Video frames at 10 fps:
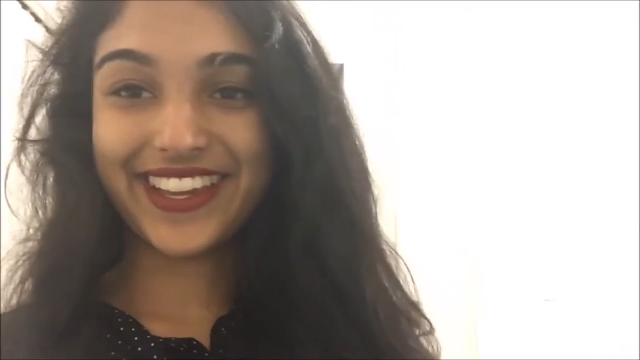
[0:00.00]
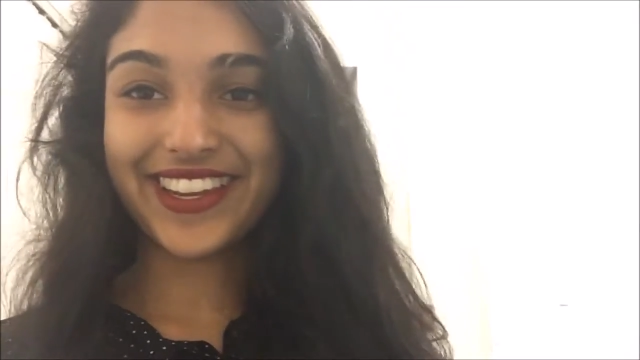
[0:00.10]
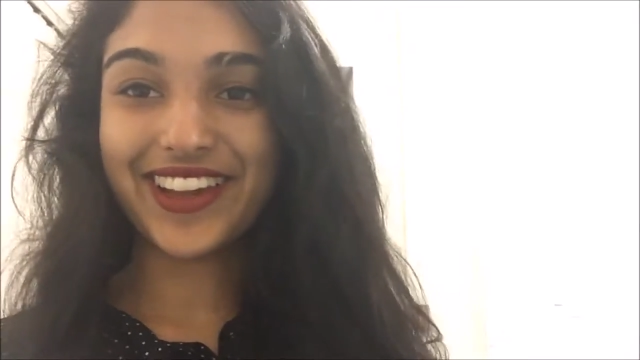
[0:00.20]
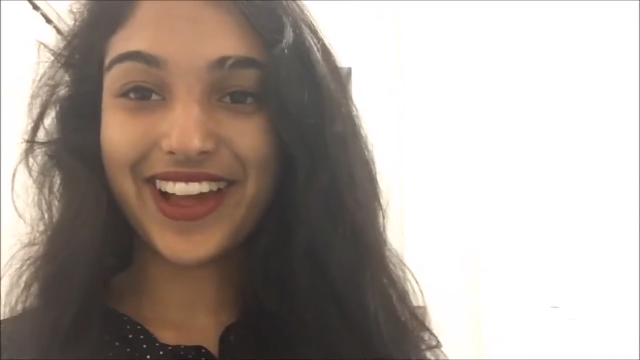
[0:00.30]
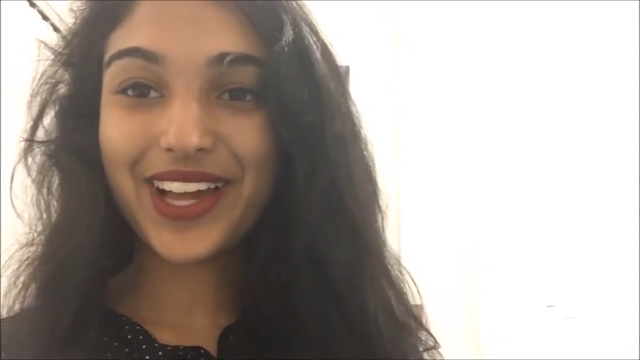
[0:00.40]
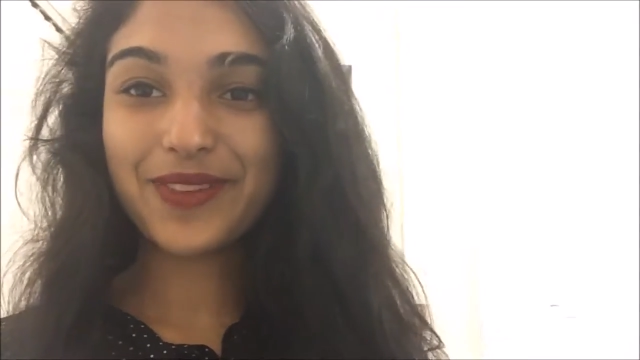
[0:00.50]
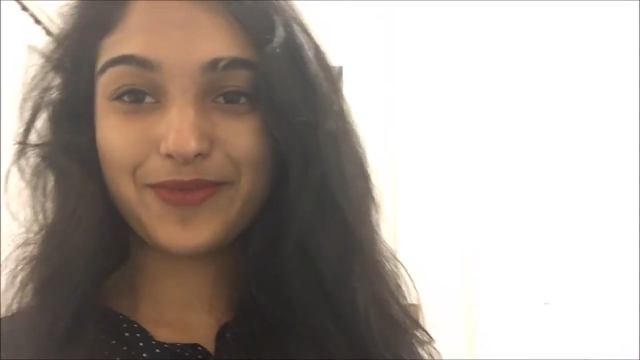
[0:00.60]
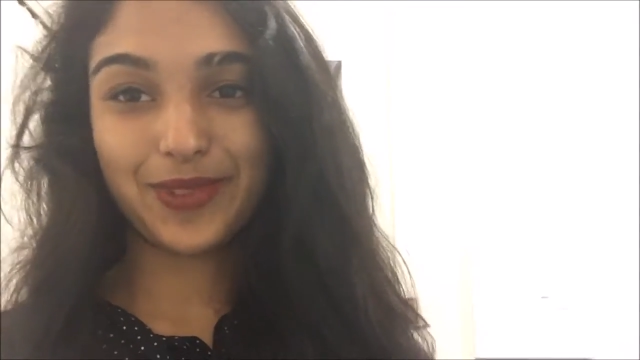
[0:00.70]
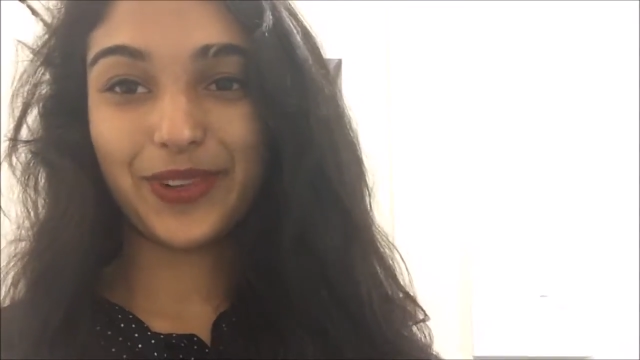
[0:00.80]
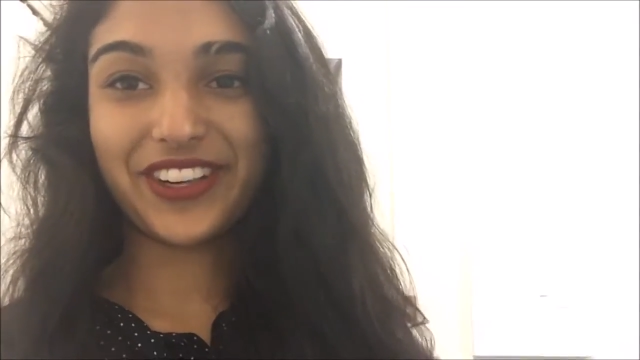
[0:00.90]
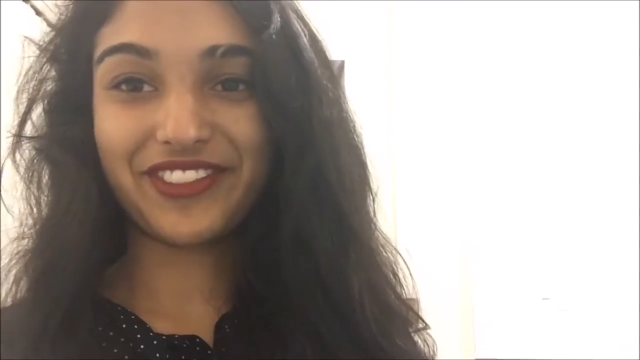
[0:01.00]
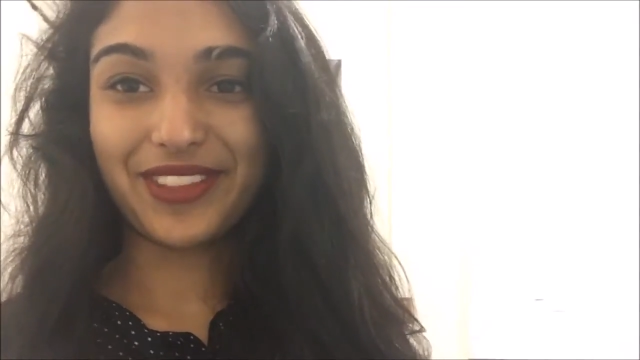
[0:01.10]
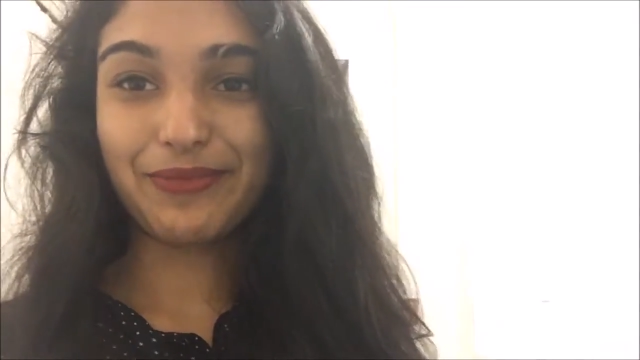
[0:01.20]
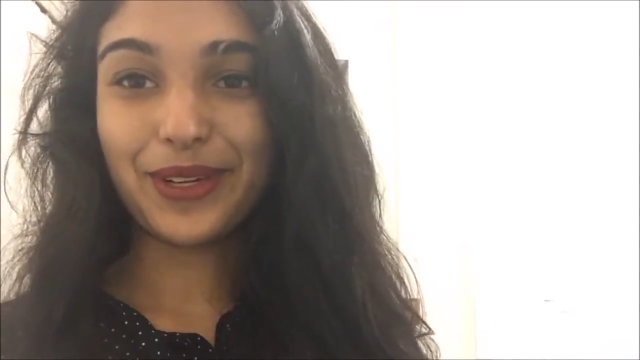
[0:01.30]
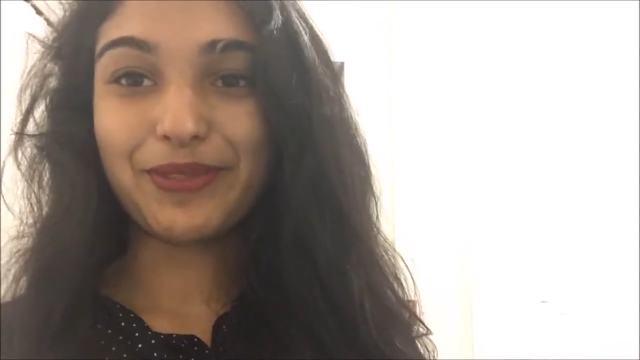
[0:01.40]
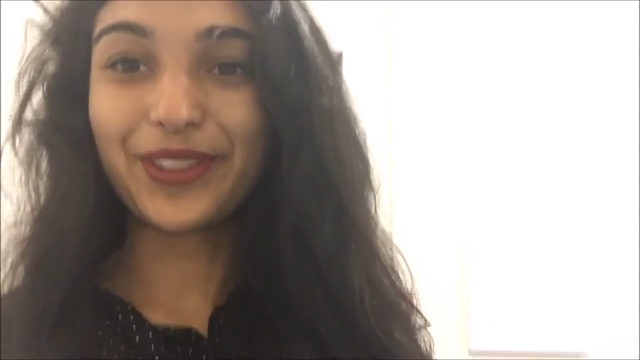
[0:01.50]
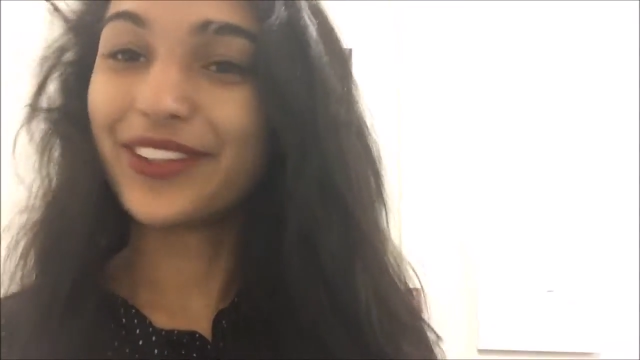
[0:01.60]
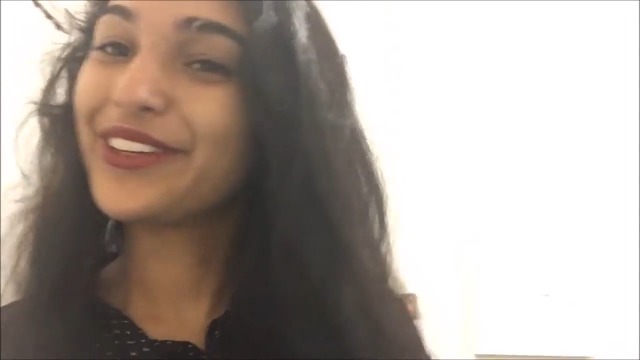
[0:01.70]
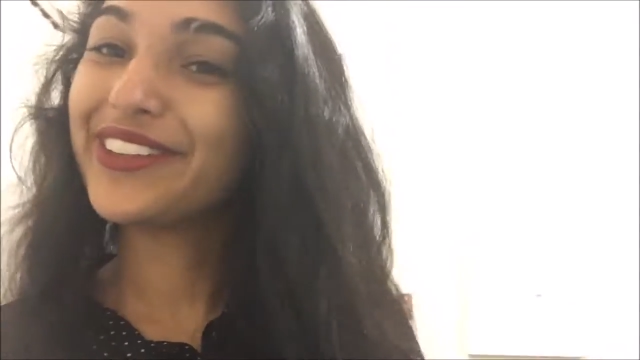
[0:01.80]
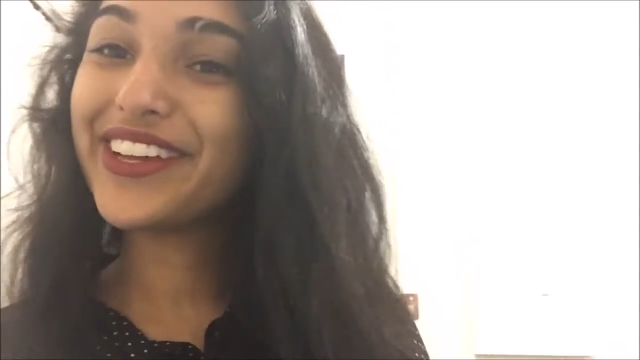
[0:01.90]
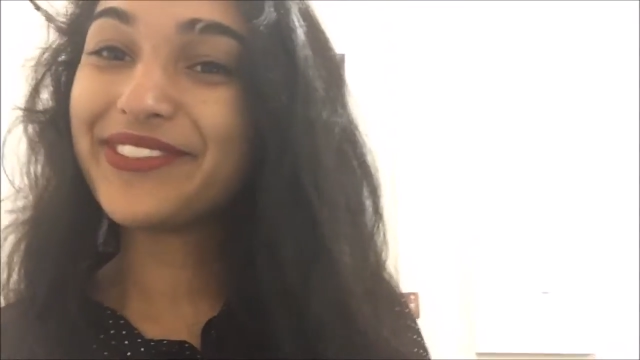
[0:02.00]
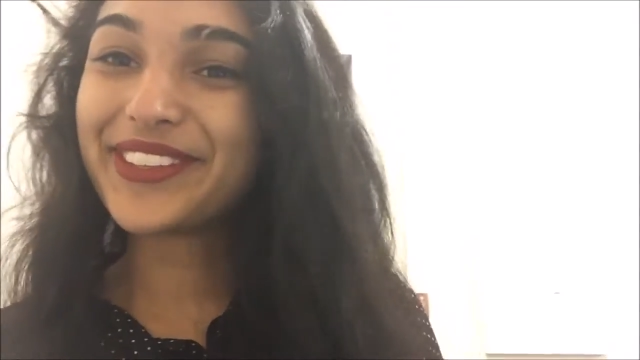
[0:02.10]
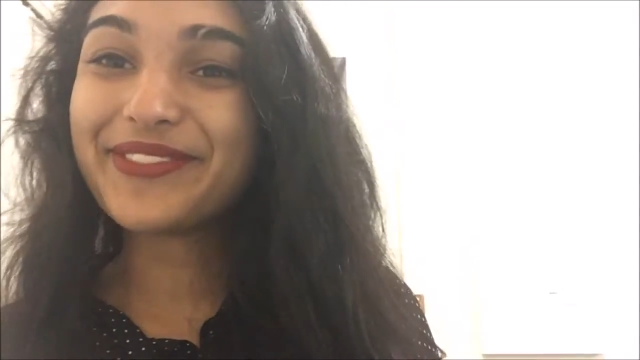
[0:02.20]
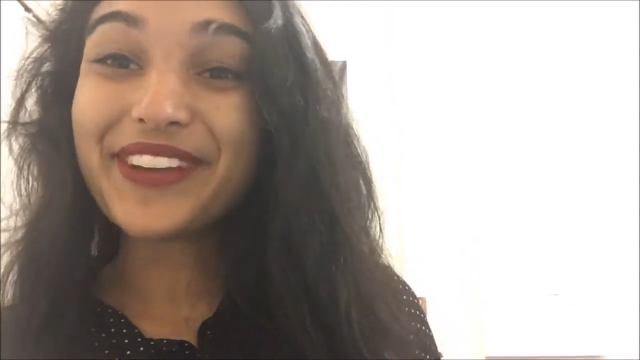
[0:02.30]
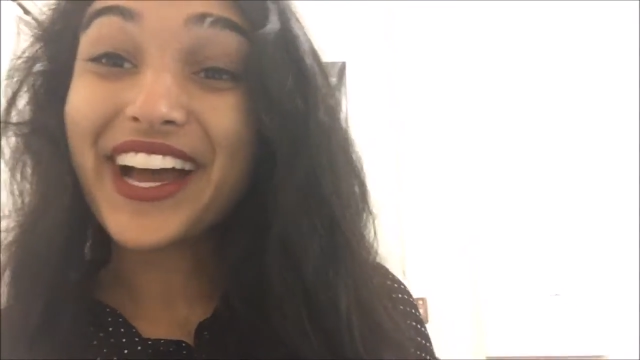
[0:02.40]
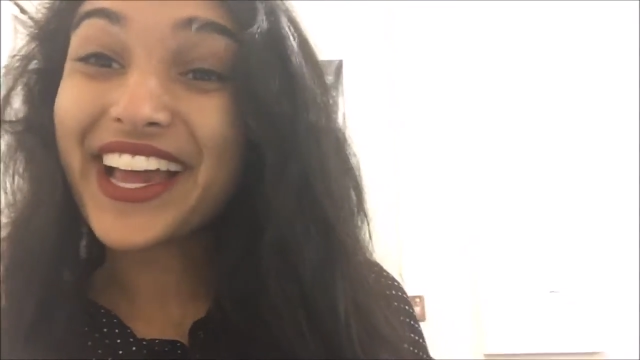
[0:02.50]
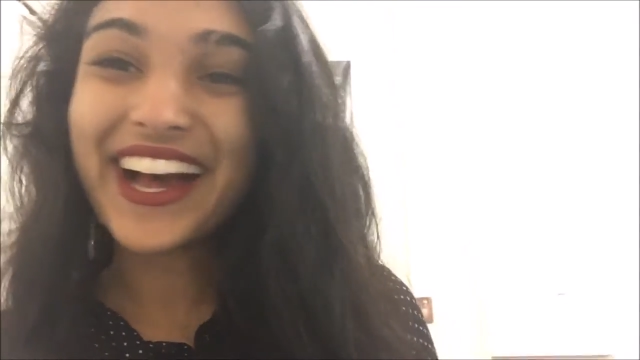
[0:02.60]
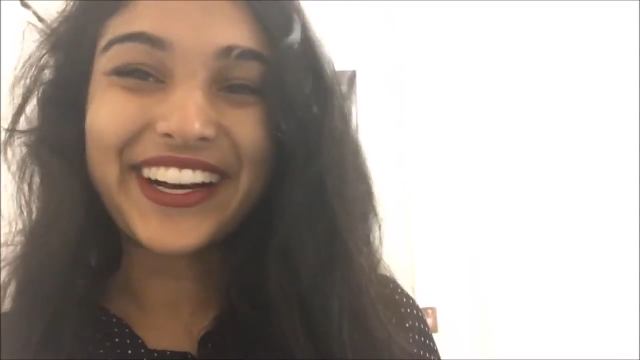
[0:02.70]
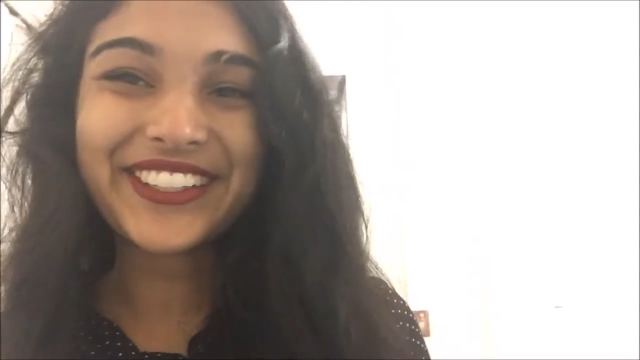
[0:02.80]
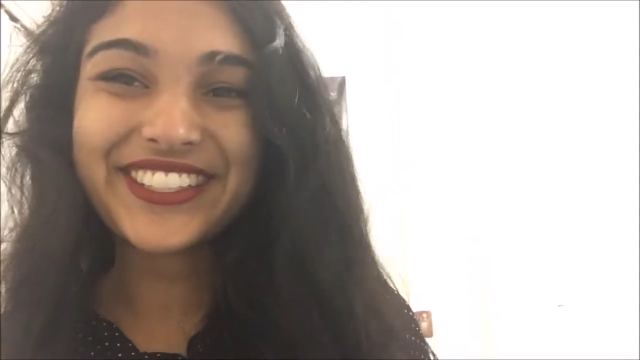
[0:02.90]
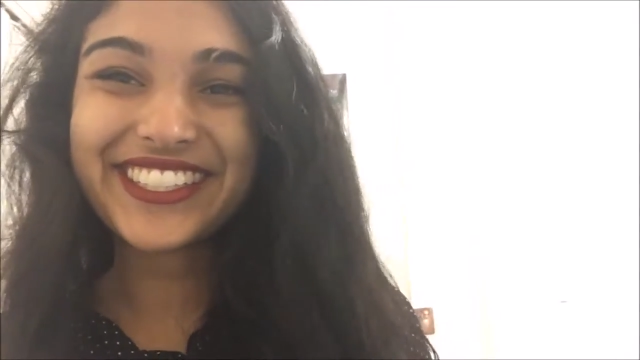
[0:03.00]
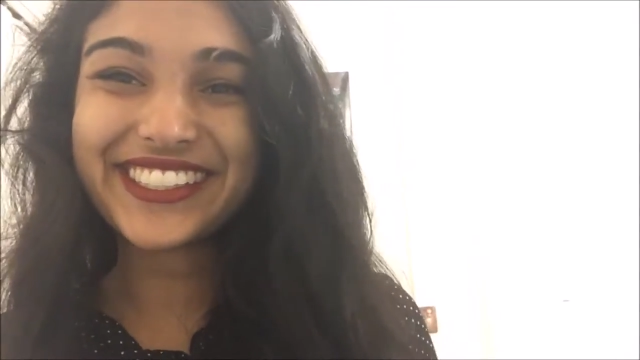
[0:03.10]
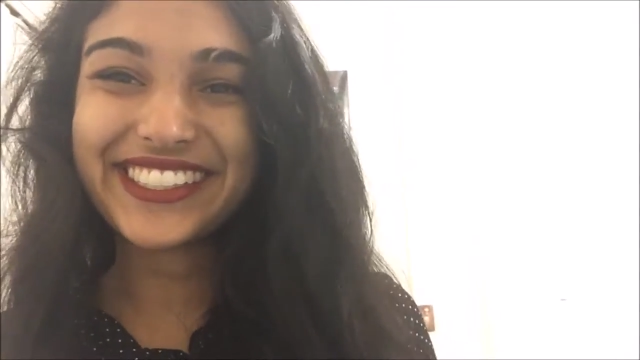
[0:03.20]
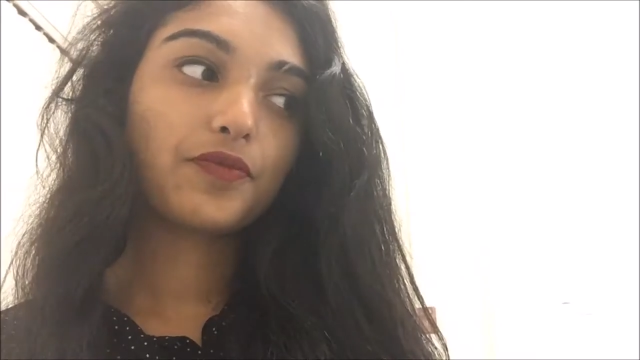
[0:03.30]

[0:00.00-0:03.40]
and I'm one of the people who live in my house.